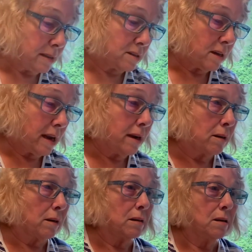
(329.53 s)
could
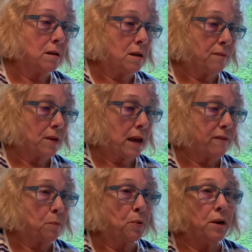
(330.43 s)
handle it. You have to have
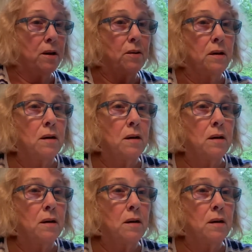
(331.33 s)
a pretty good